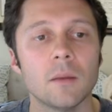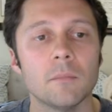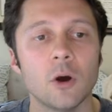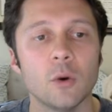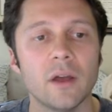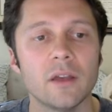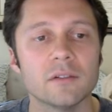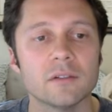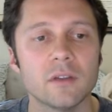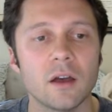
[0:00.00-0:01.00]

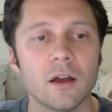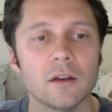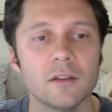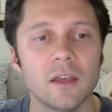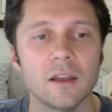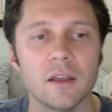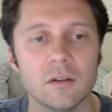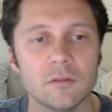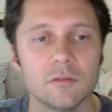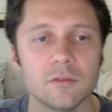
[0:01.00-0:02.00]

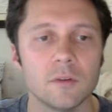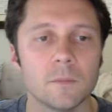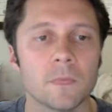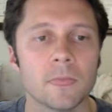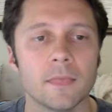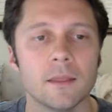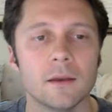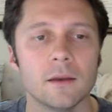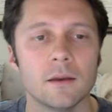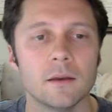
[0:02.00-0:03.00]
os.getenv
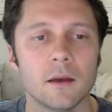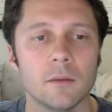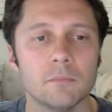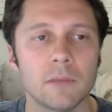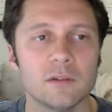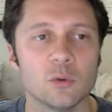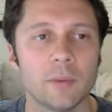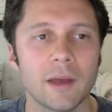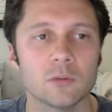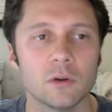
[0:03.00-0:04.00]
MySQL
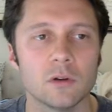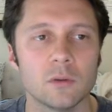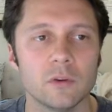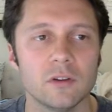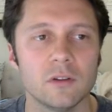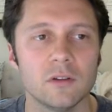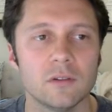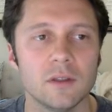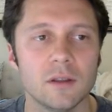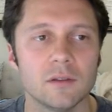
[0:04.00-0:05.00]
password, which
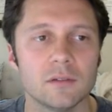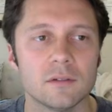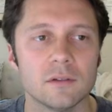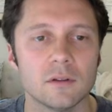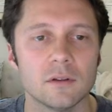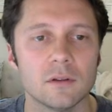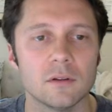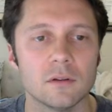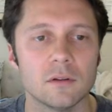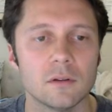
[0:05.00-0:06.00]
is this.
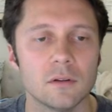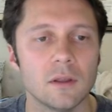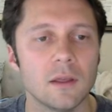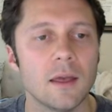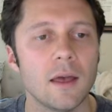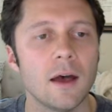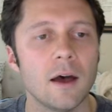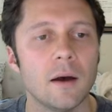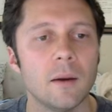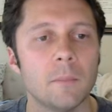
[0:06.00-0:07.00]

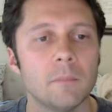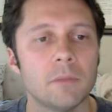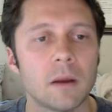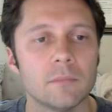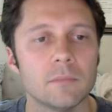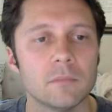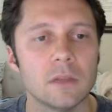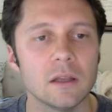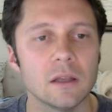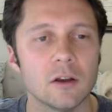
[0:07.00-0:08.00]
But I'm
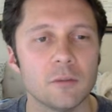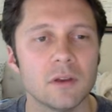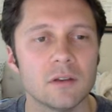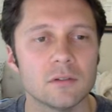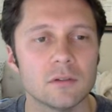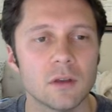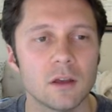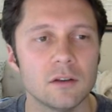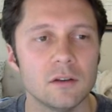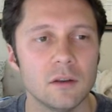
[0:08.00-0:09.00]
getting an error because I
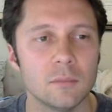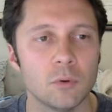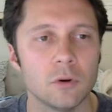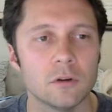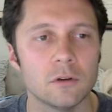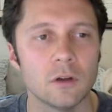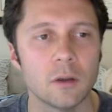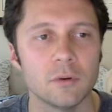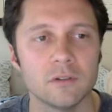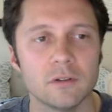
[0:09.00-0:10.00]
didn't import
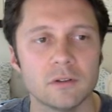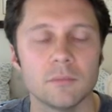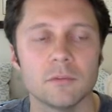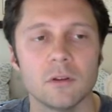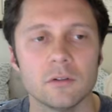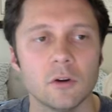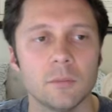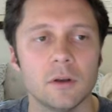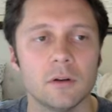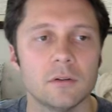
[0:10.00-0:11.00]
operating system. So let's go up
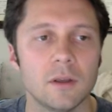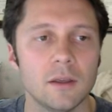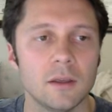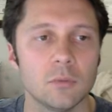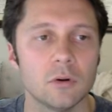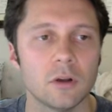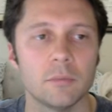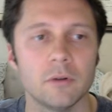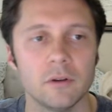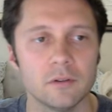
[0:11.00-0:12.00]
here and say import
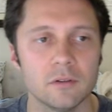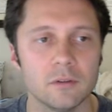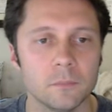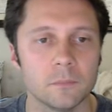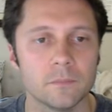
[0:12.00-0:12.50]
operating system.